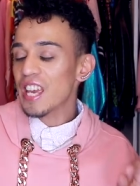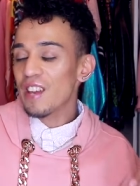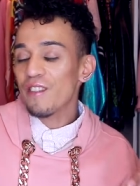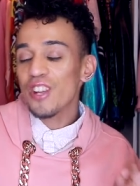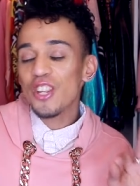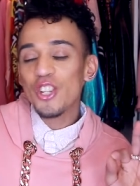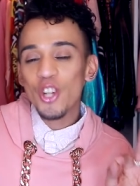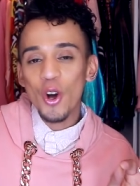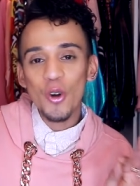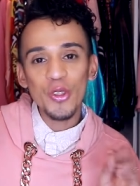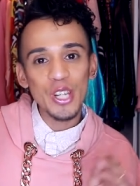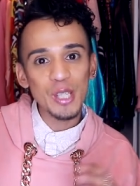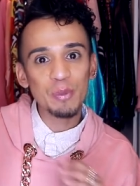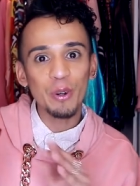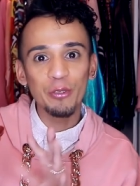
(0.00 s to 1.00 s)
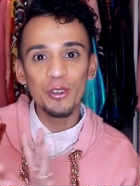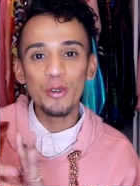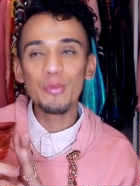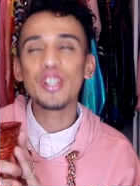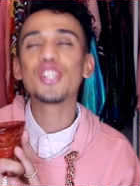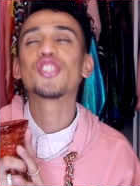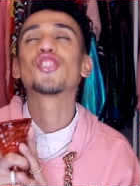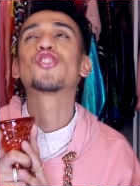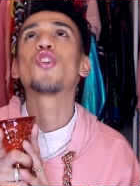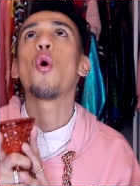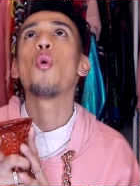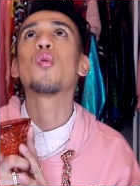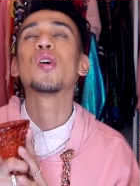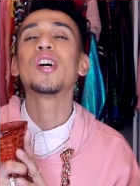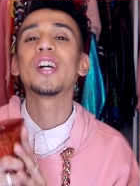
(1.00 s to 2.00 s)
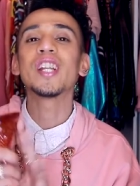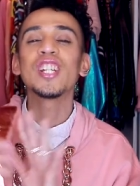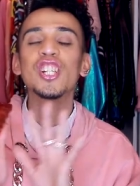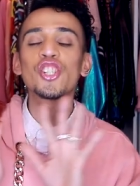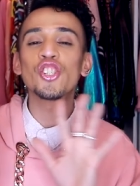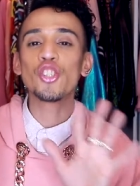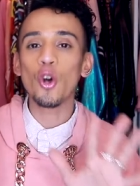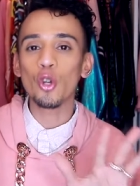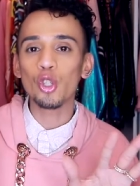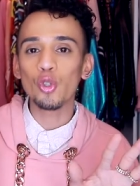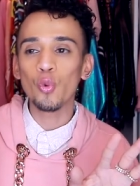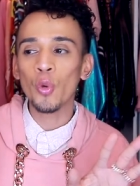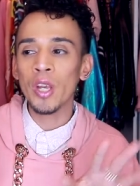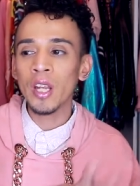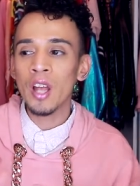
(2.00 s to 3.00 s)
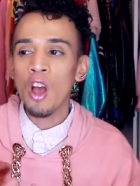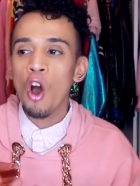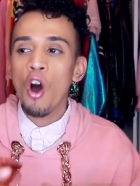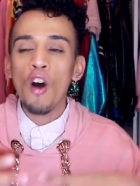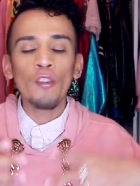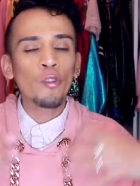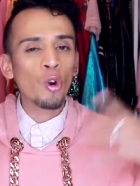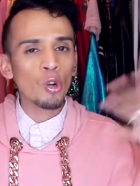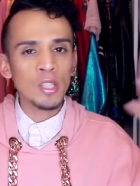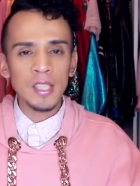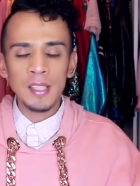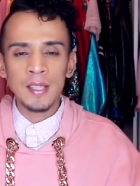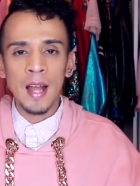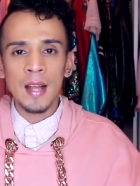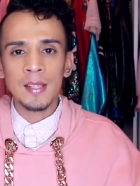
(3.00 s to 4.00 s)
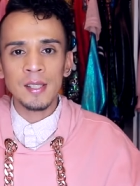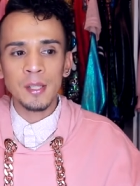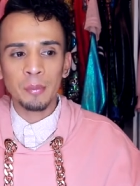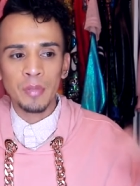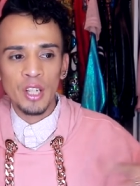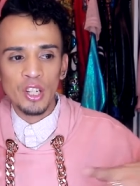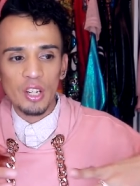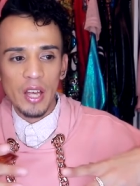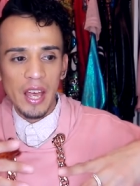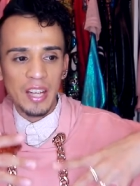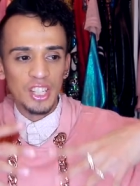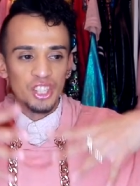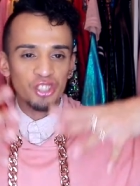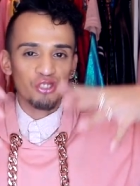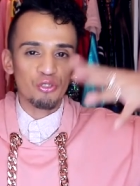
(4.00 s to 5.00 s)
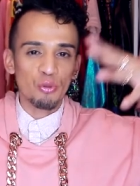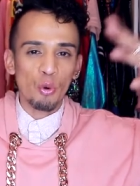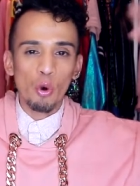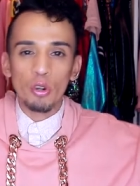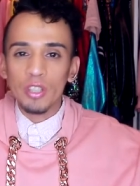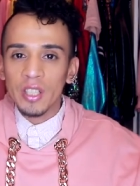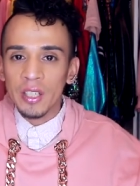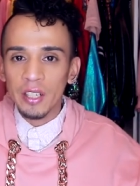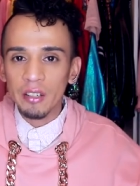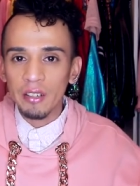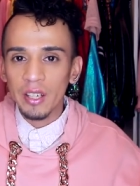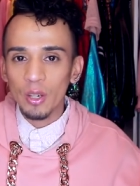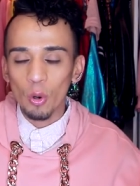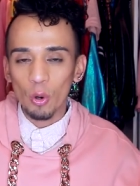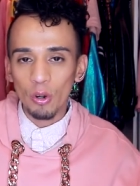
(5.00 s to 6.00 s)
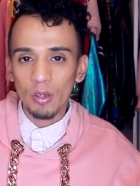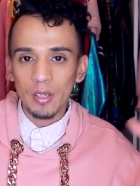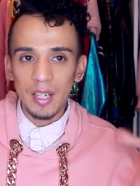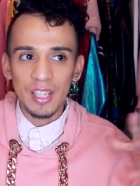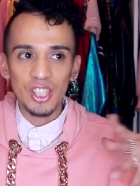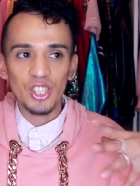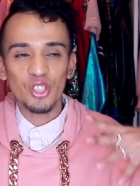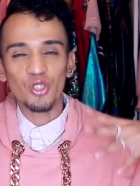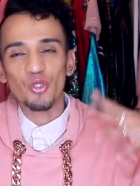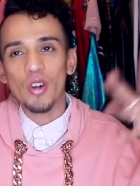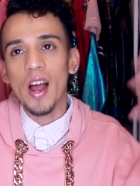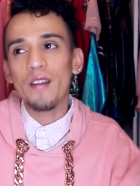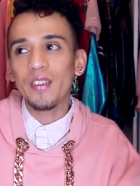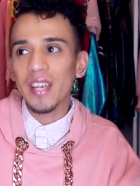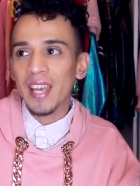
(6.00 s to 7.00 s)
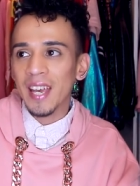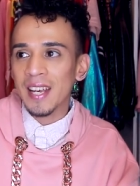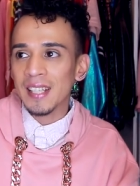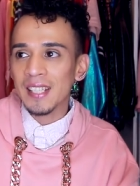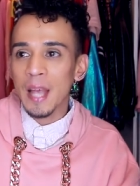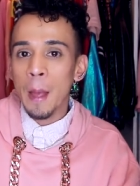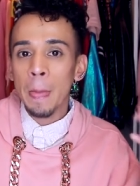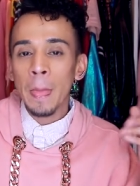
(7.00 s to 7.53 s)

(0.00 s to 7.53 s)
Even though this perfume is so good and it's so sweet, of course it's not something extraordinary or extravagant,